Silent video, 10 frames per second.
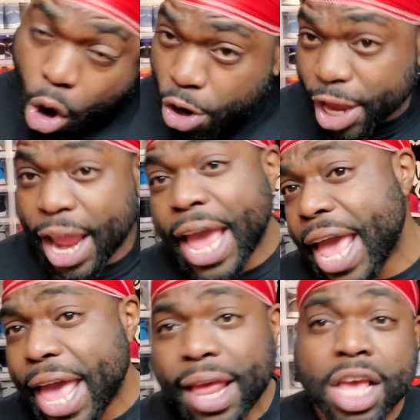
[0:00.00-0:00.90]
on your
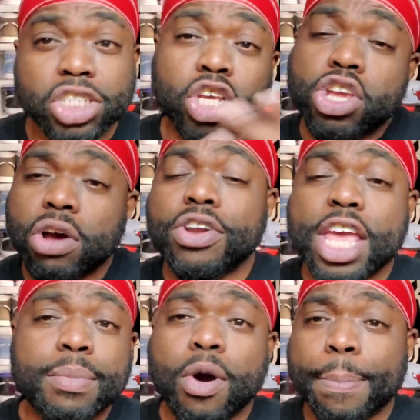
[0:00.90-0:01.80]
head, so you're gonna
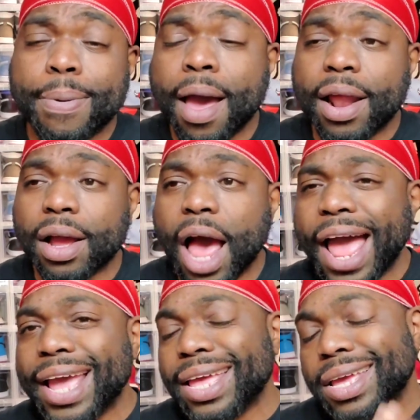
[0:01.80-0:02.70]
need more product, all
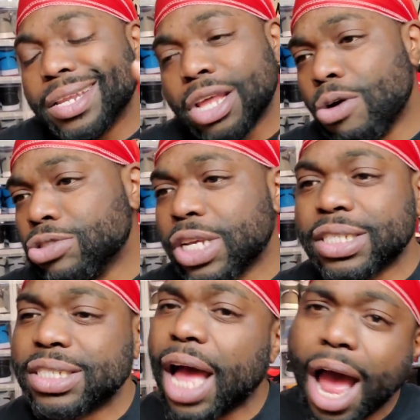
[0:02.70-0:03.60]
right? Don't just
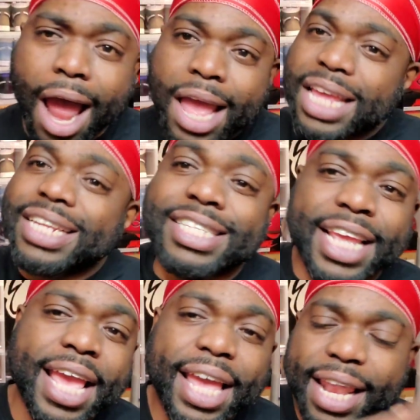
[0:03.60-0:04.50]
start
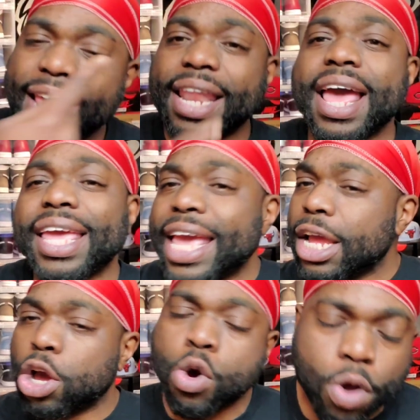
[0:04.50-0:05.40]
digging in there
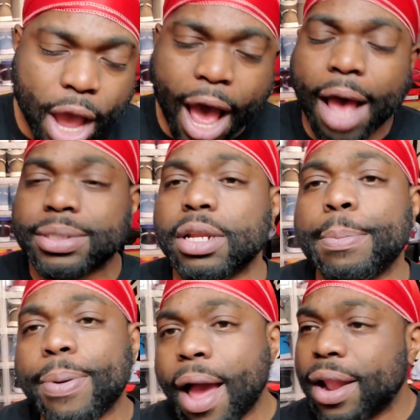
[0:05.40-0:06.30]
getting goo gobs of the
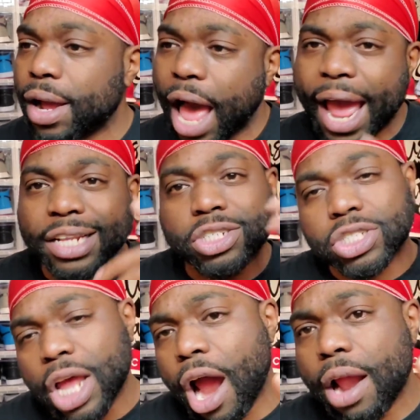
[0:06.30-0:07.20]
product, all right?
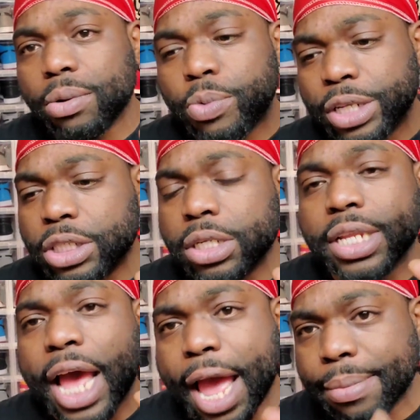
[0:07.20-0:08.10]
Start with your
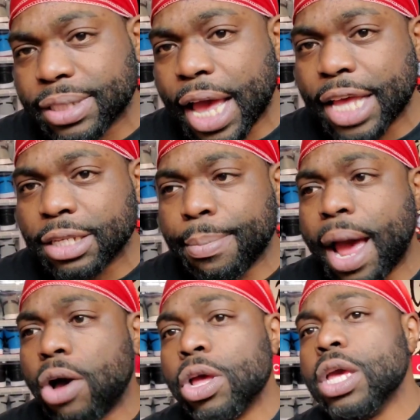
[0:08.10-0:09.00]
dime size
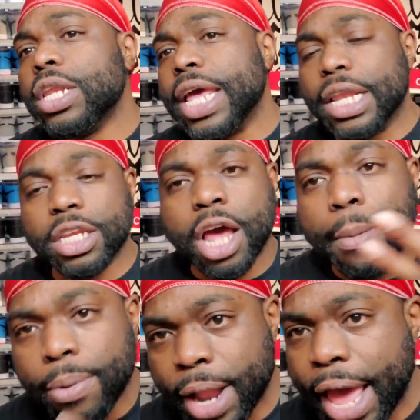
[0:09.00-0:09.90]
amount, then
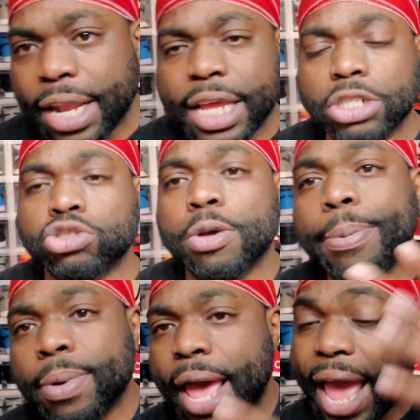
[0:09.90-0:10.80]
double that, then
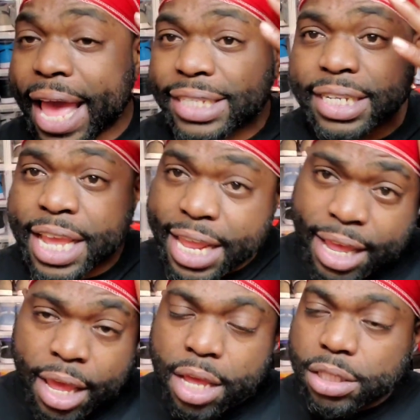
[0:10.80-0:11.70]
triple that as
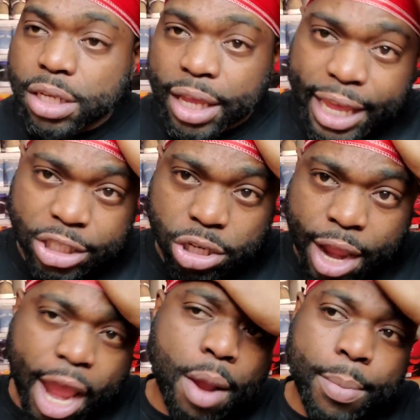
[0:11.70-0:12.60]
needed to get your
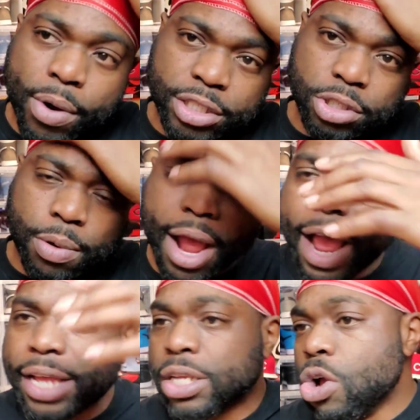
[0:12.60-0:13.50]
hair
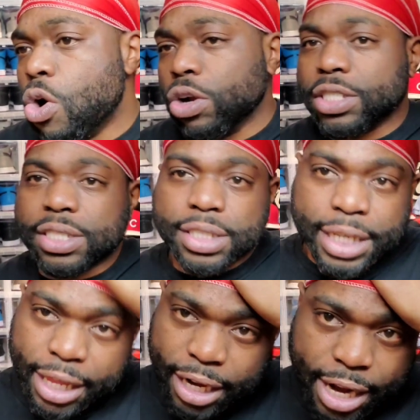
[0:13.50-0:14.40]
moisturized or to
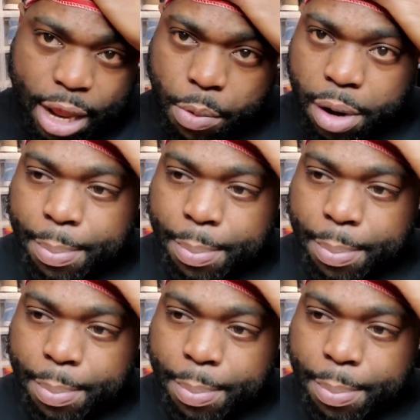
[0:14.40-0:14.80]
seal it in with a